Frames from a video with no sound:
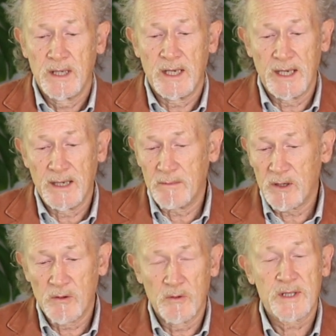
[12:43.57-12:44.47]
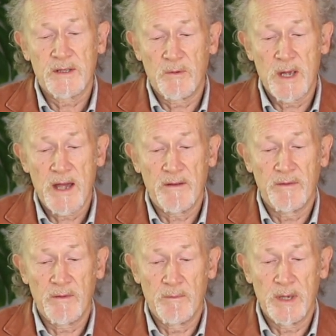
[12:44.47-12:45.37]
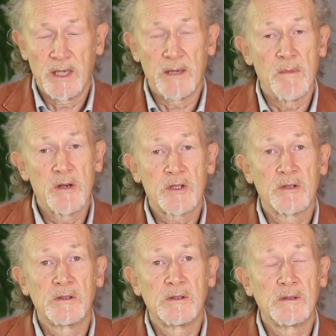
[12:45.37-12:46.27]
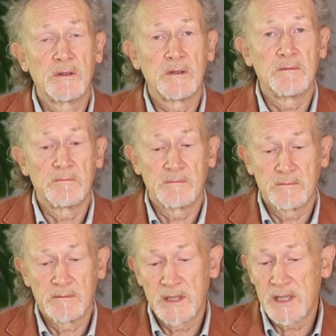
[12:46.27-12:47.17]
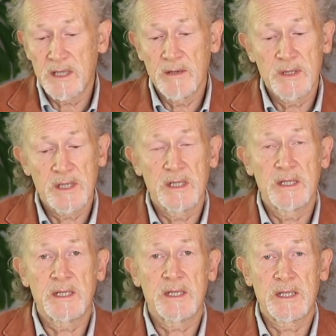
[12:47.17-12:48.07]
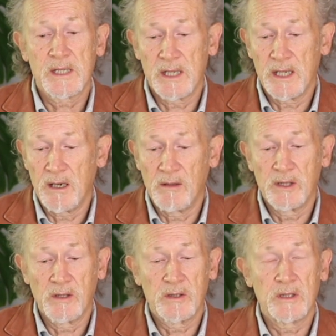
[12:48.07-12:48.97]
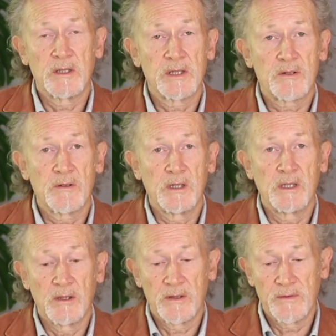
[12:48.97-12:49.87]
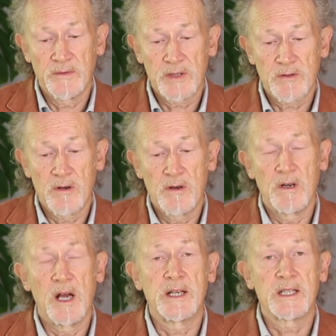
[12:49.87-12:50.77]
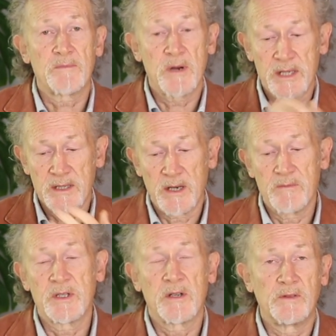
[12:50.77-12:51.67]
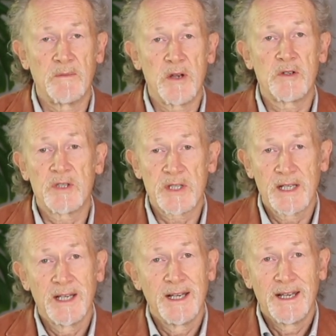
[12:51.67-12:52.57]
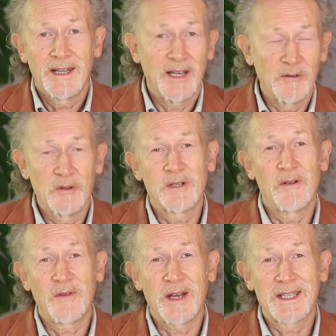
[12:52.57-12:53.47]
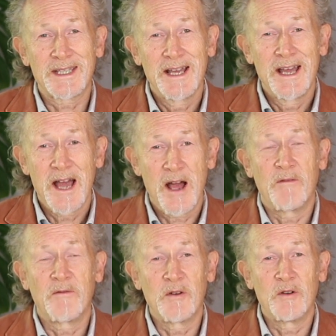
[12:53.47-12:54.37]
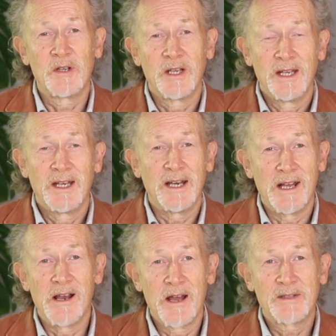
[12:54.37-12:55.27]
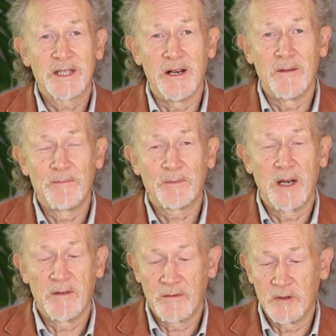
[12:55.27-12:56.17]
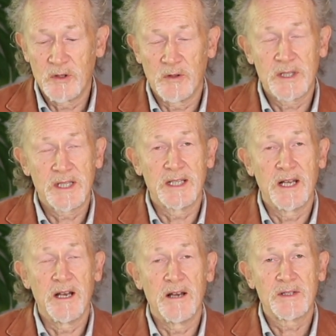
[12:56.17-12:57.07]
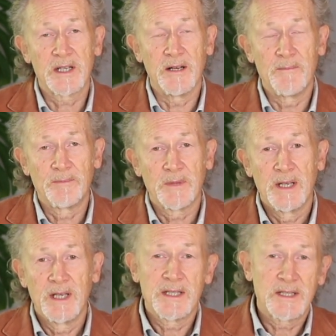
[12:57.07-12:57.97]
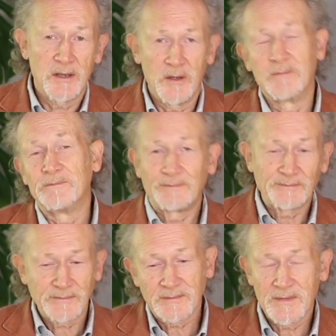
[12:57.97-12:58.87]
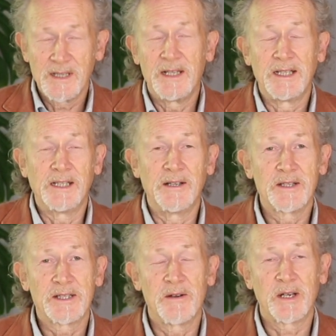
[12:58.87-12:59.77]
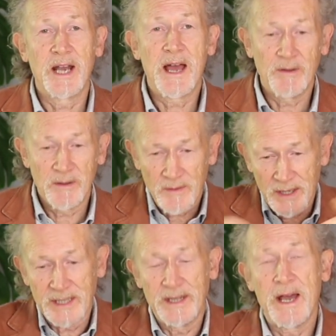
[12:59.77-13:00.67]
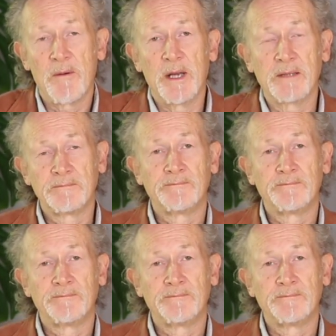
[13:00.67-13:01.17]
Of course, if we have big emotional disturbances, holding on to a lot of strong, unexpressed, unresolved emotions, that also affects our food and our lifestyle, our food choices and our lifestyle. So it can have an effect in that way.